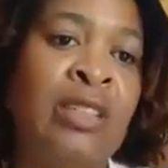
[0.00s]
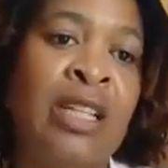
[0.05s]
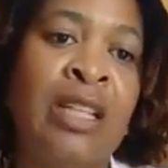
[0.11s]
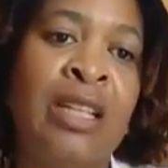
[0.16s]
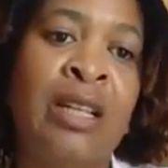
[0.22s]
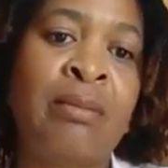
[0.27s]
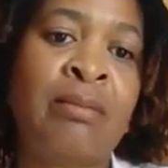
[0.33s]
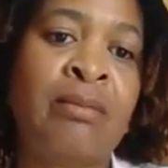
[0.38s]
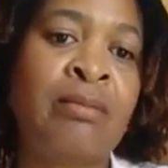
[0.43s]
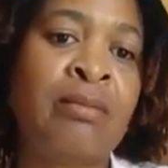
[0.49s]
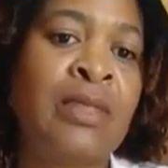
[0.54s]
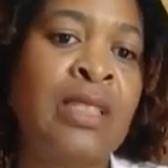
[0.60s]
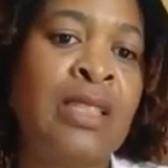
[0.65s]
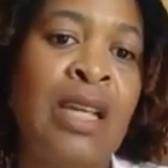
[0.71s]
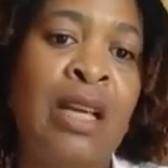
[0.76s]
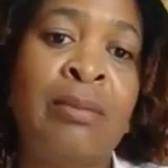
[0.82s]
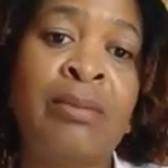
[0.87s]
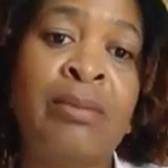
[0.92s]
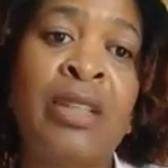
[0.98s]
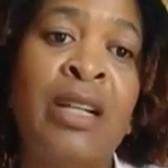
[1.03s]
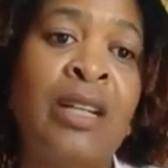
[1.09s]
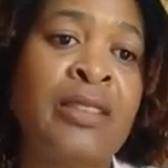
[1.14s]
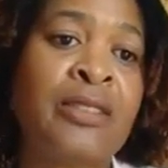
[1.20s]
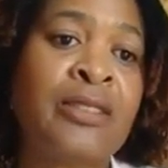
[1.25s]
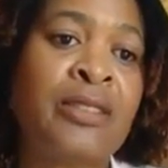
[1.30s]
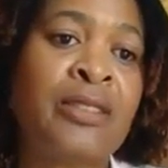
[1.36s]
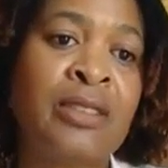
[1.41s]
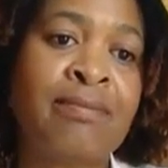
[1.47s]
and I'm
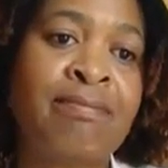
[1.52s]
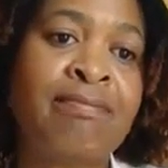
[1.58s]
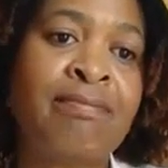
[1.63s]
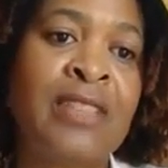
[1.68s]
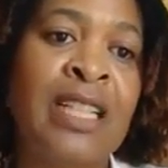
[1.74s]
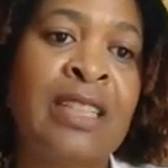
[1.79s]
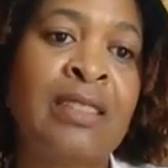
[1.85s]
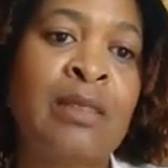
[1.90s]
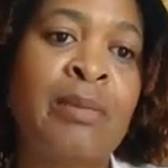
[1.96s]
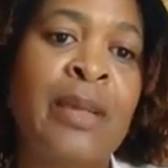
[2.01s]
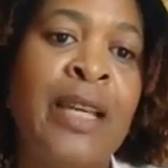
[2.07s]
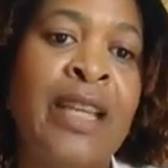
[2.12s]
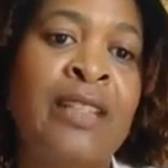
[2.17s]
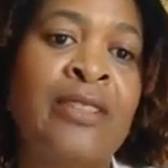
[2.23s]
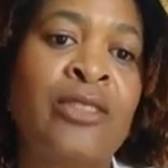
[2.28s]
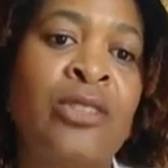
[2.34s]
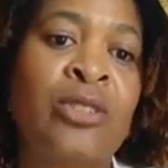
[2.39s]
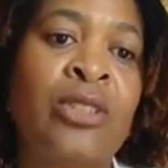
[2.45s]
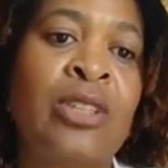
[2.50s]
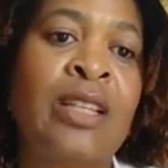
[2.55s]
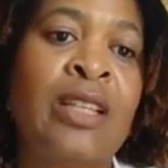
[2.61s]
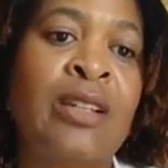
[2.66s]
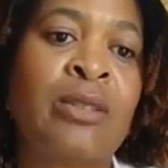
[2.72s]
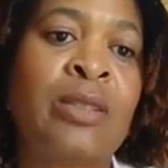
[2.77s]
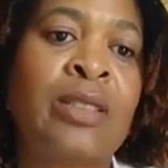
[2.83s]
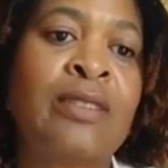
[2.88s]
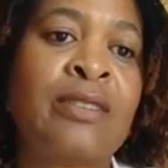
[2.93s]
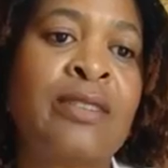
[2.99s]
tired. That's my answer to
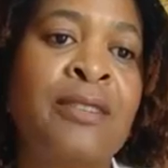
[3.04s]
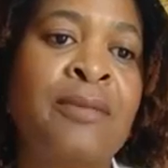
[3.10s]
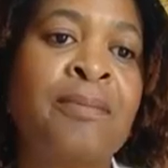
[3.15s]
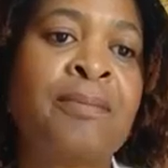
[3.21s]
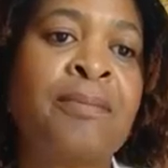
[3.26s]
that question.